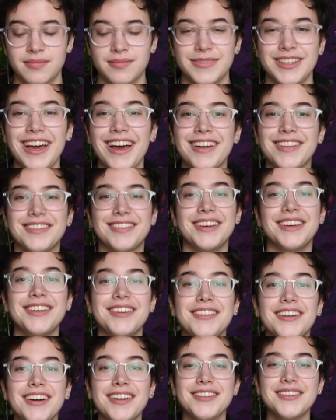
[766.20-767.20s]
Yeah, thank
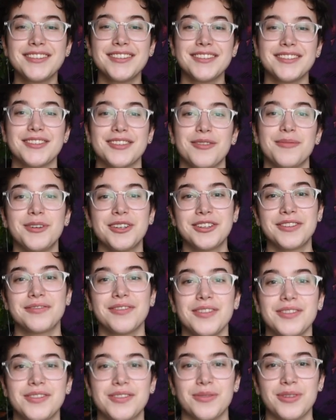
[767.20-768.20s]
you guys so much
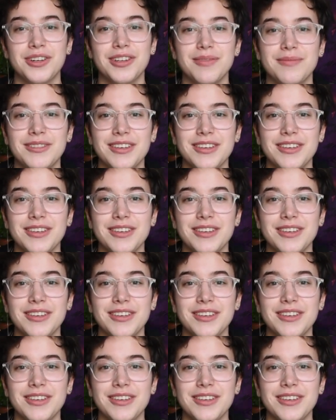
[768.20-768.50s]
for joining